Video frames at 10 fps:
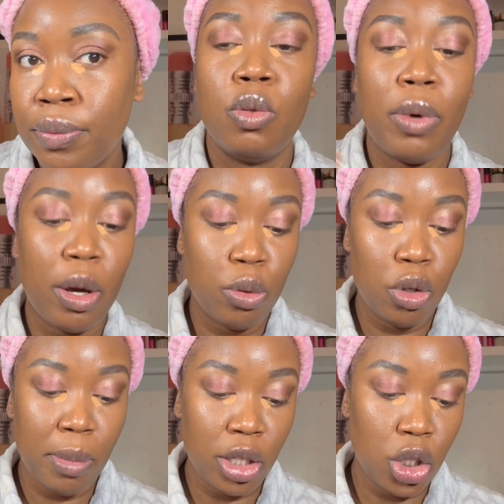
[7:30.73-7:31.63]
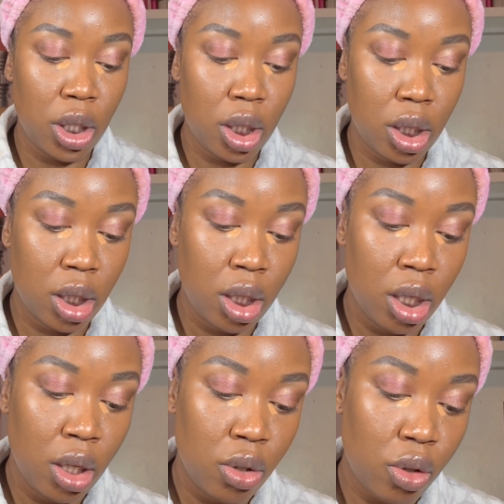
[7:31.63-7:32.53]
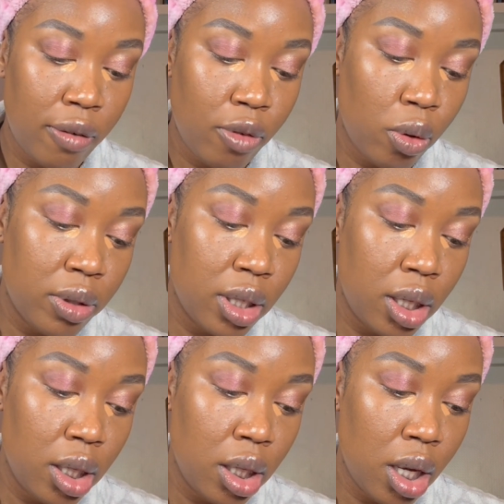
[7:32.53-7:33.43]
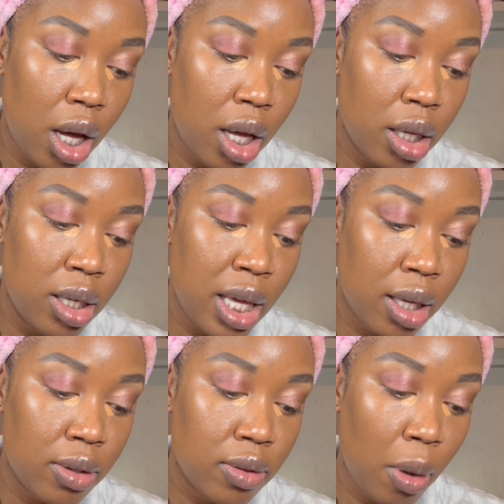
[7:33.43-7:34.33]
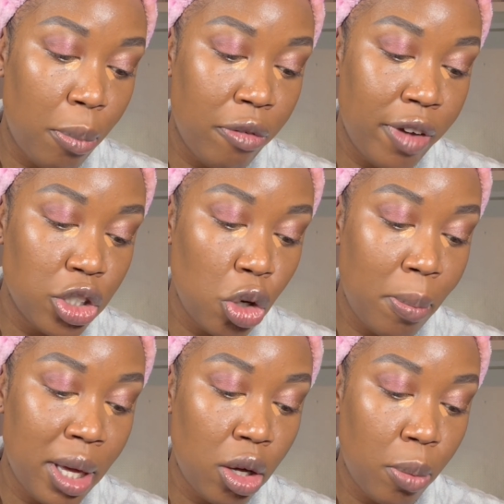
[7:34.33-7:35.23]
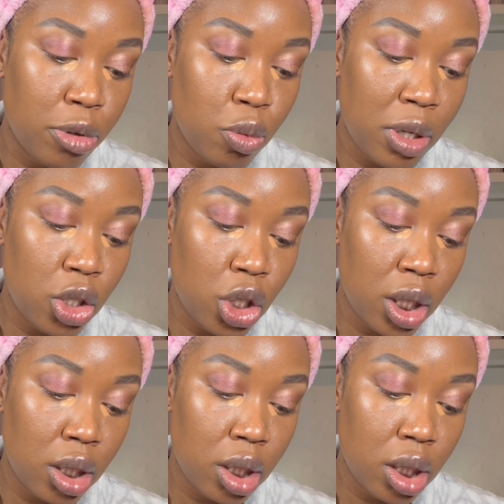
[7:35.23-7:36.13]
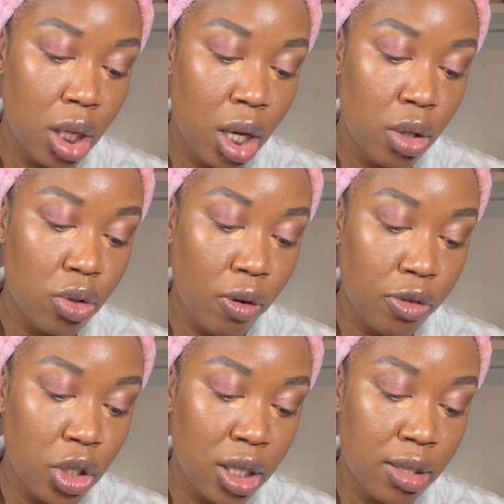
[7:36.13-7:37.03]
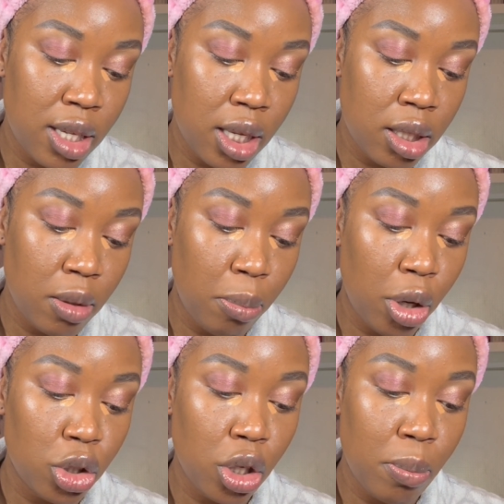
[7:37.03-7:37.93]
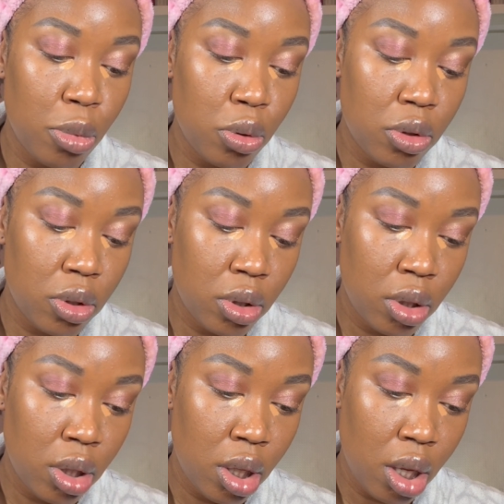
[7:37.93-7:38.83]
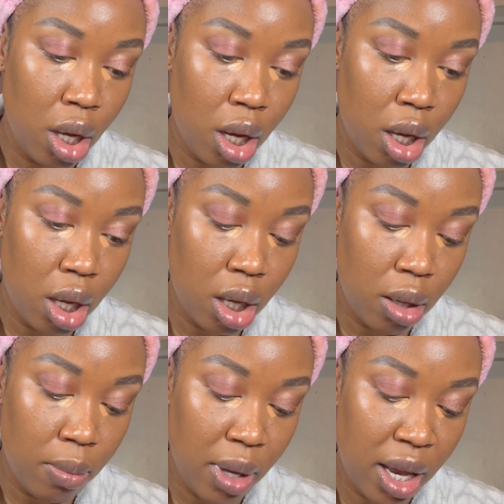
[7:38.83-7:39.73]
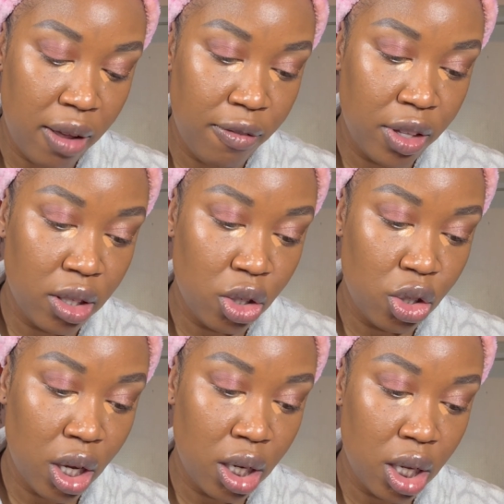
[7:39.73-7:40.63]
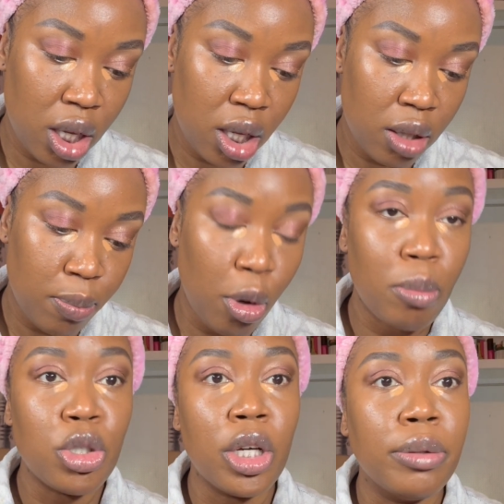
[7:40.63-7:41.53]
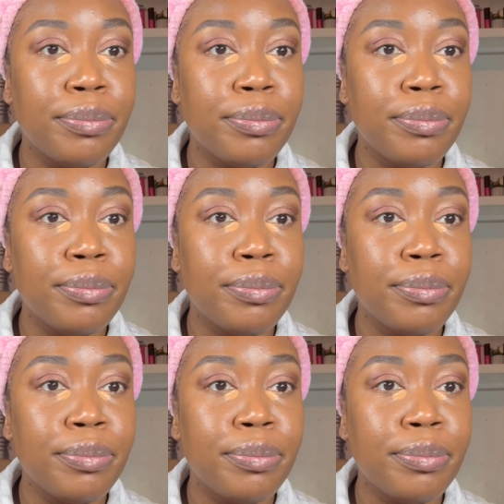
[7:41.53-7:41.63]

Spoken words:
Where I would do my cheeks. So I've got the NYX Professional Makeup Sweet Cheeks Soft Cheeks Tint Blusher Mousse. And I think the shade is Bombshell.